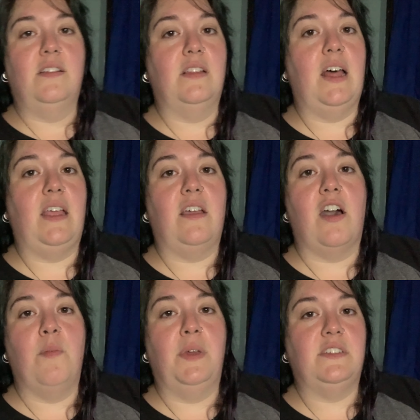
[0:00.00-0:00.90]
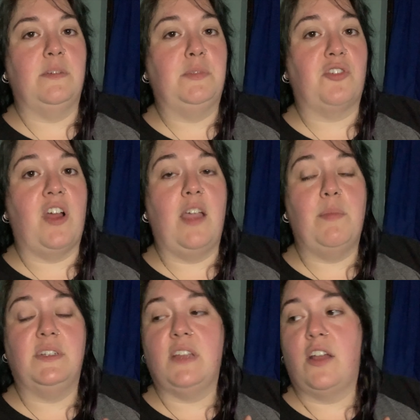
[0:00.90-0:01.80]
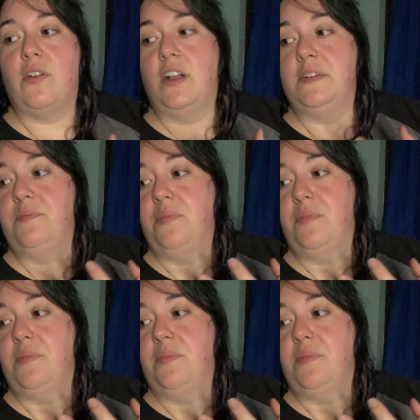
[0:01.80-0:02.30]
like, comment, subscribe, etc.